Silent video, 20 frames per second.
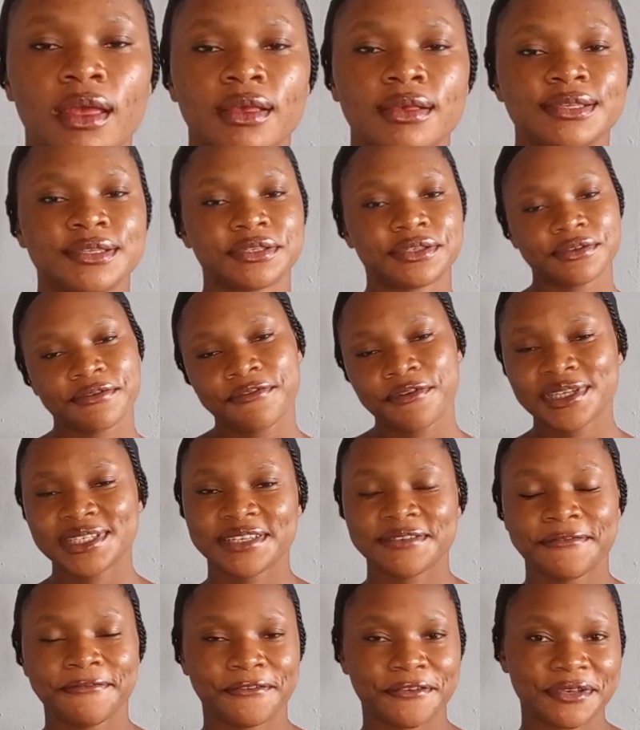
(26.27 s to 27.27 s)
So first
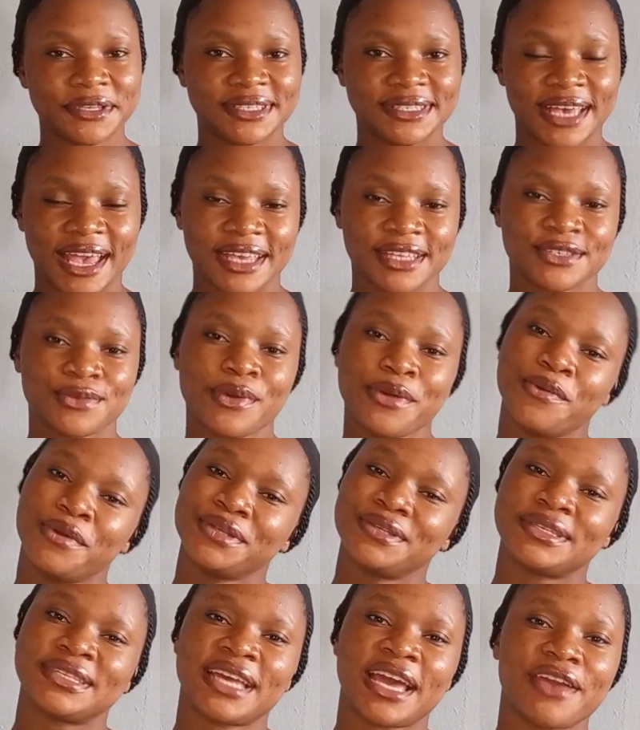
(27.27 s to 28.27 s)
thing first, guys, when you
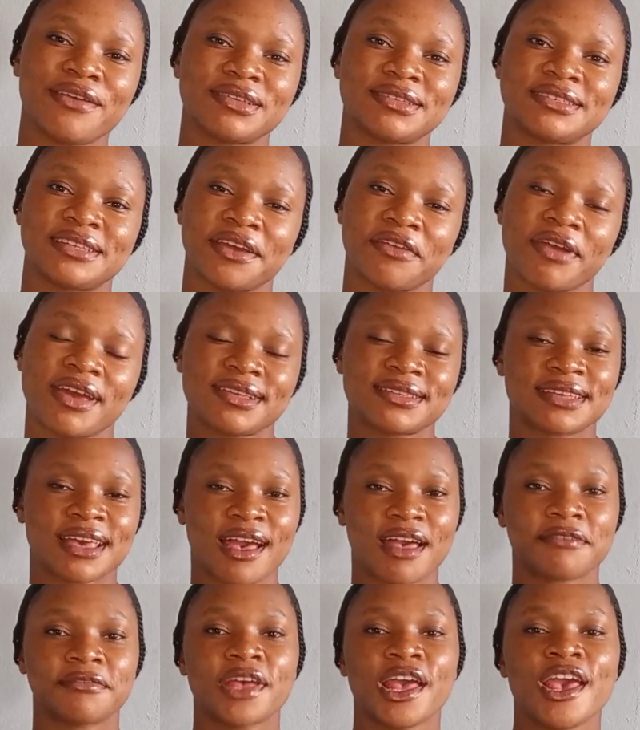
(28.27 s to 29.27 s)
want to tie your Zara
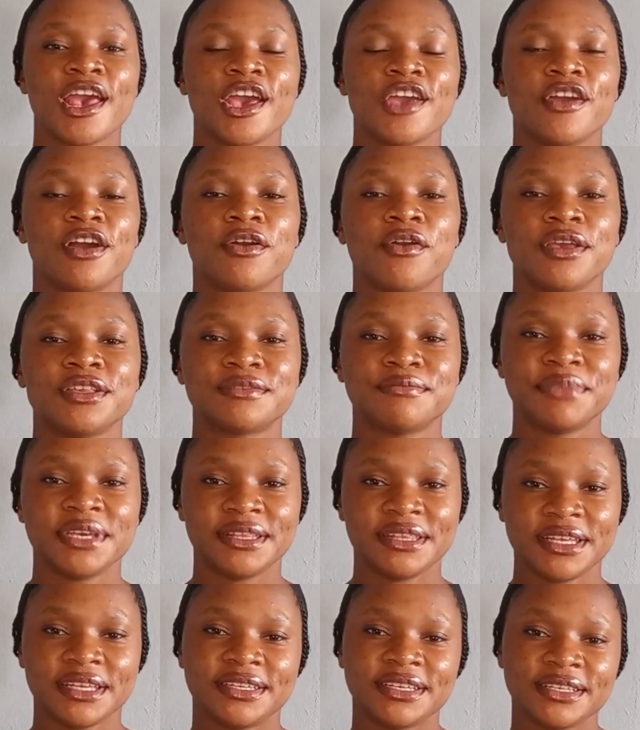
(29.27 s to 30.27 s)
scarf, you're going to be
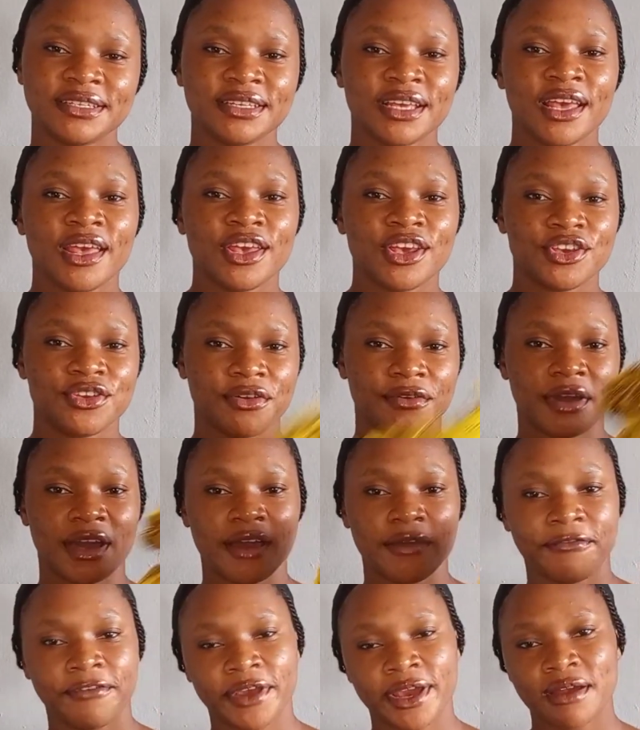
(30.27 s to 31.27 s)
needing your
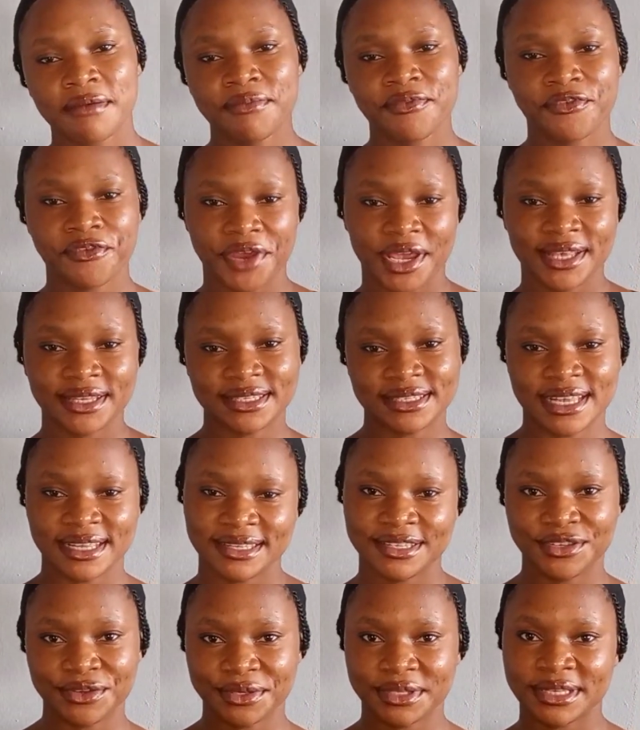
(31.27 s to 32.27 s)
African print, that
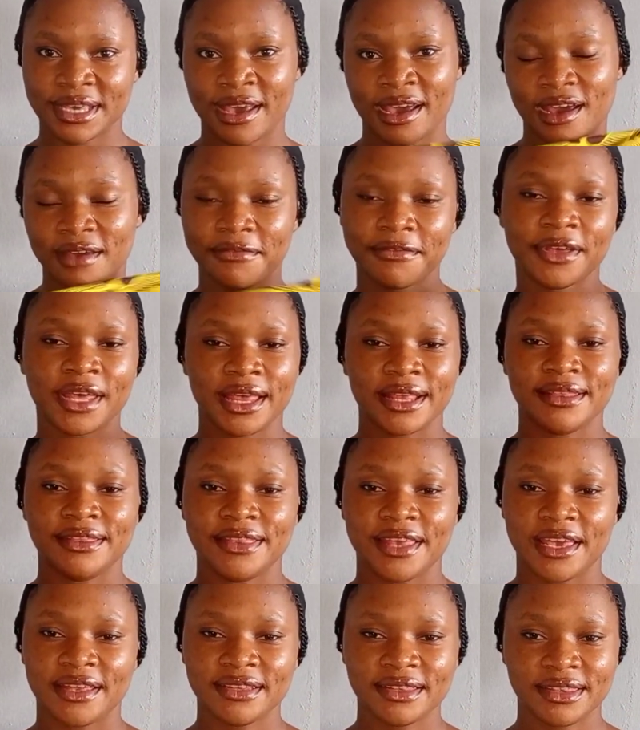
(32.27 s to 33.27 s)
is your scarf,
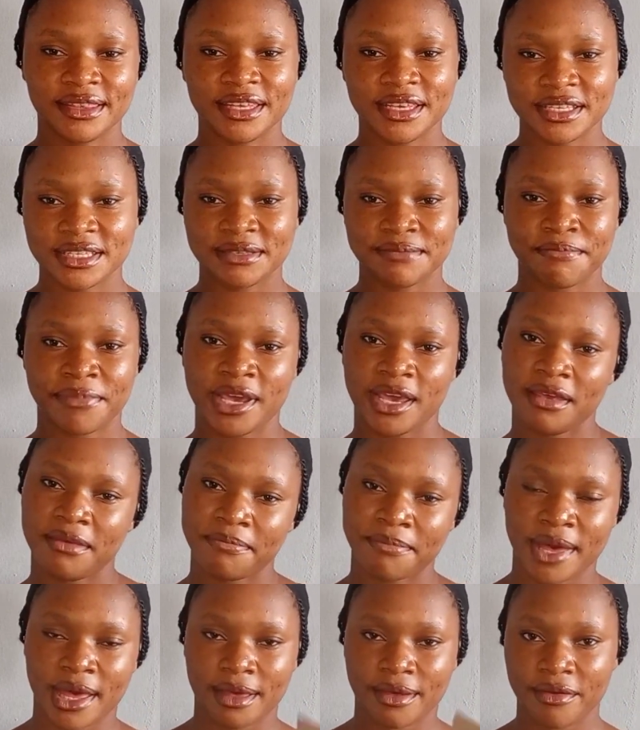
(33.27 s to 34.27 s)
then this
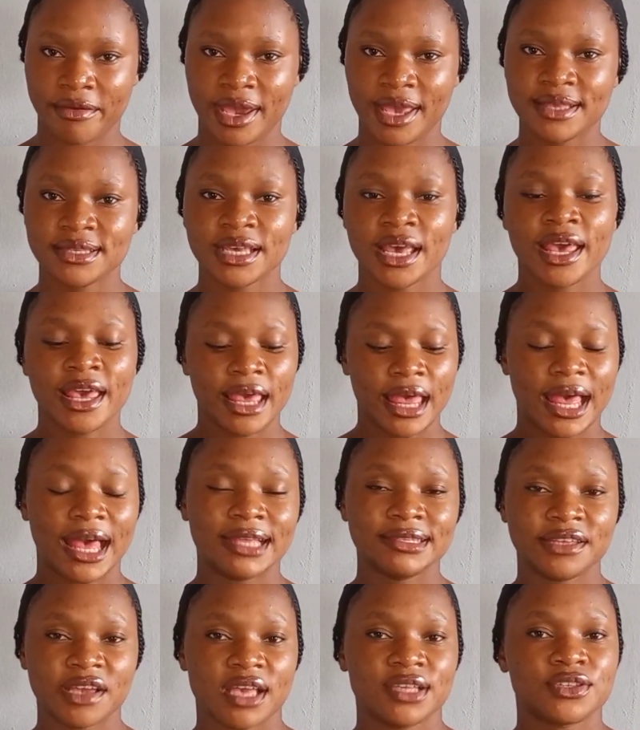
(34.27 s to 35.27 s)
paper, right?
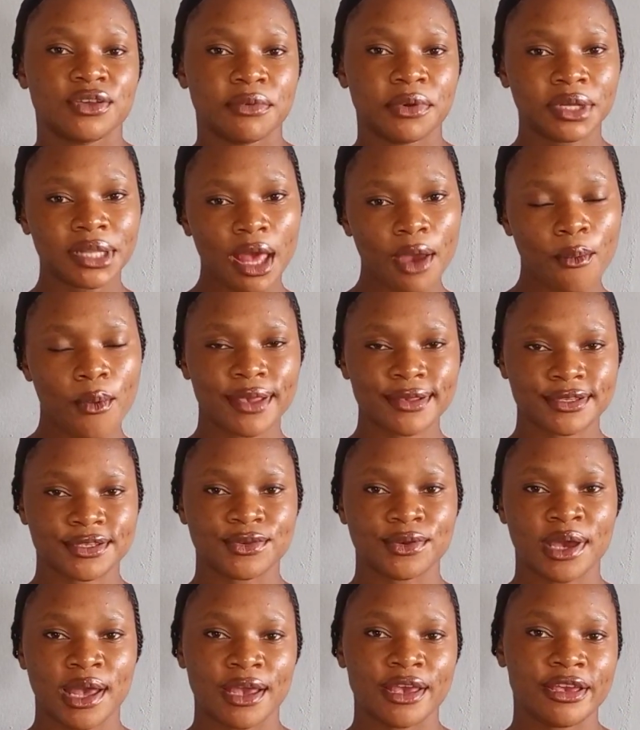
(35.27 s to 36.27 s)
And there are some other ways you
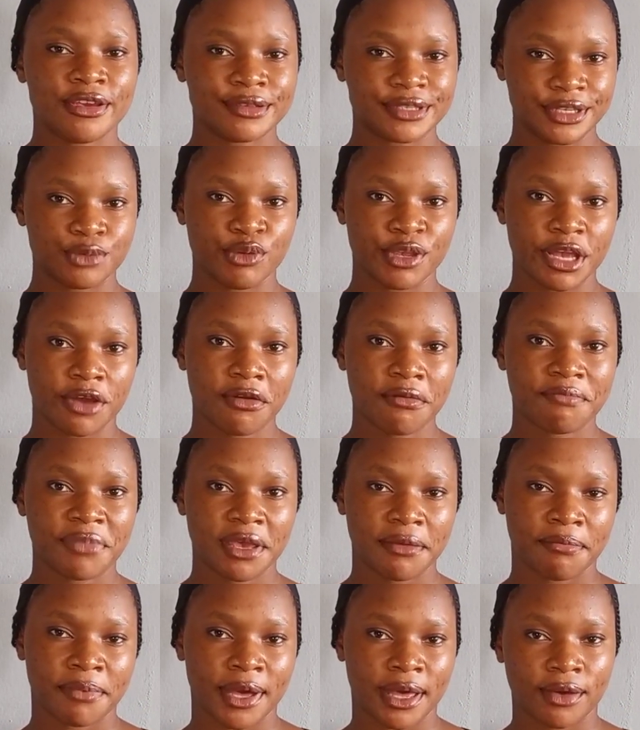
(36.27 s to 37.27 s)
can use it without
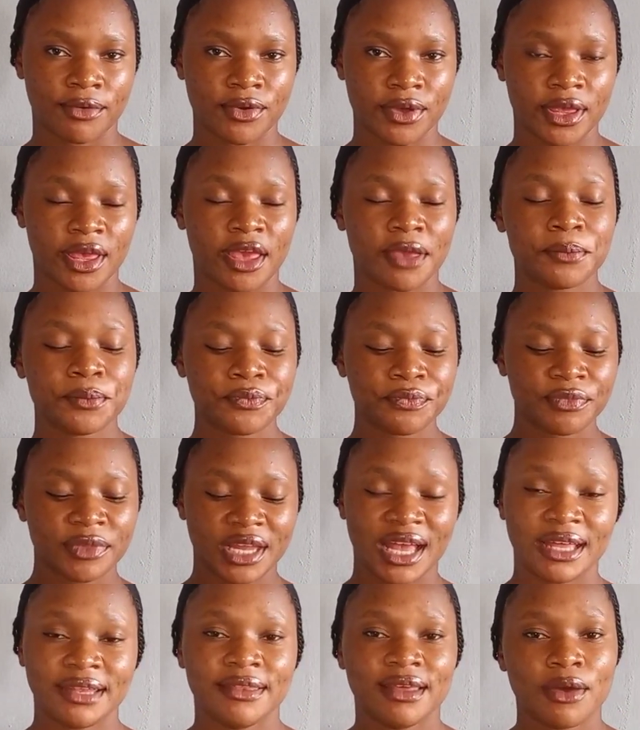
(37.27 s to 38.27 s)
paper, okay?
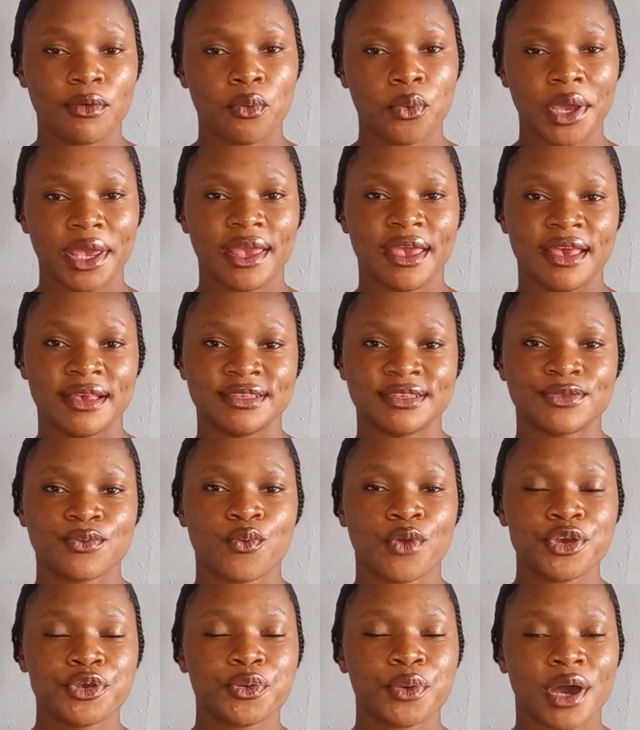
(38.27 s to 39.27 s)
And that way is
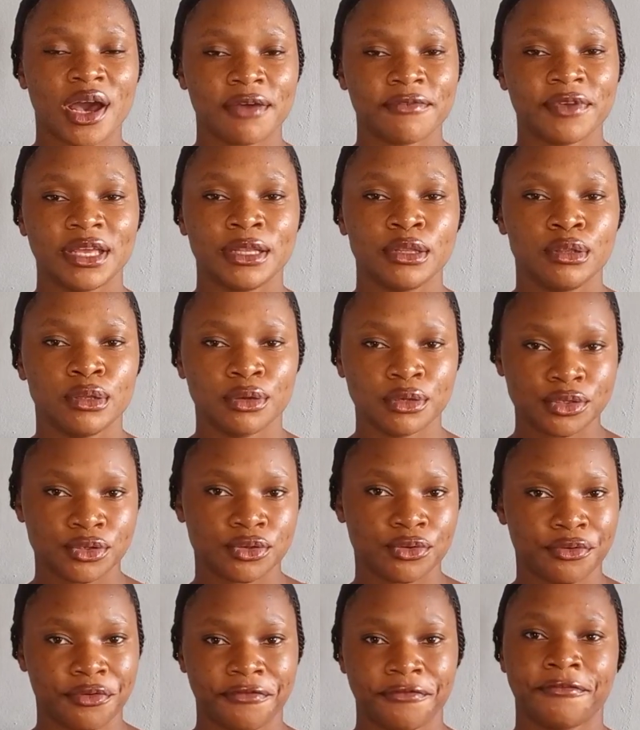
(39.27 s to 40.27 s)
when you have a lot
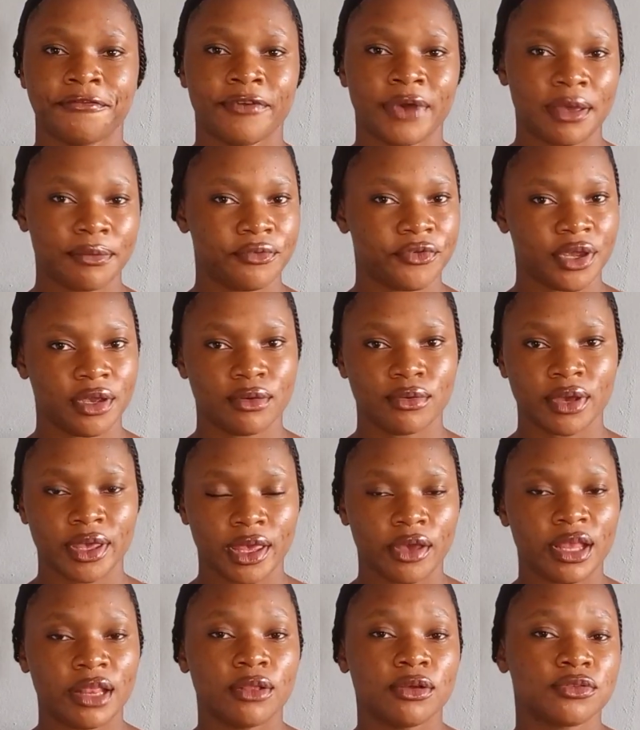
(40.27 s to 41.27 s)
of fabric,
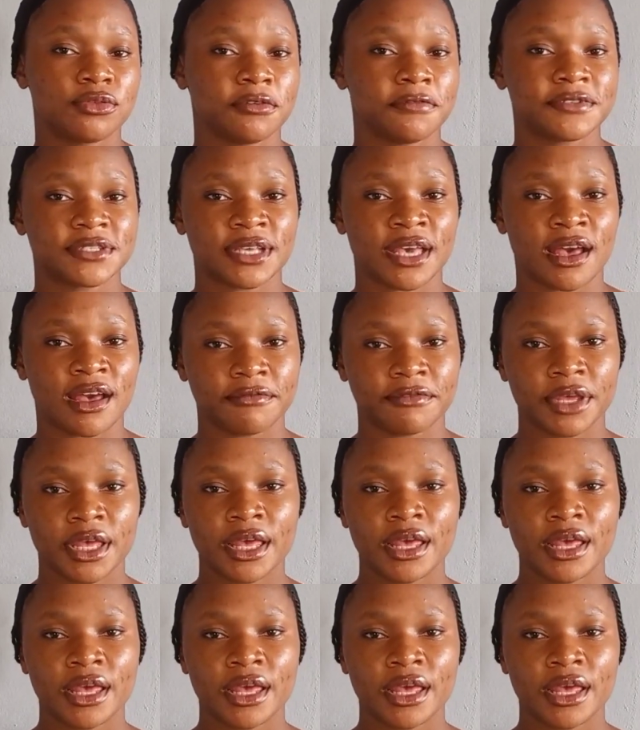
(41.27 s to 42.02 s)
okay, a lot of scarf.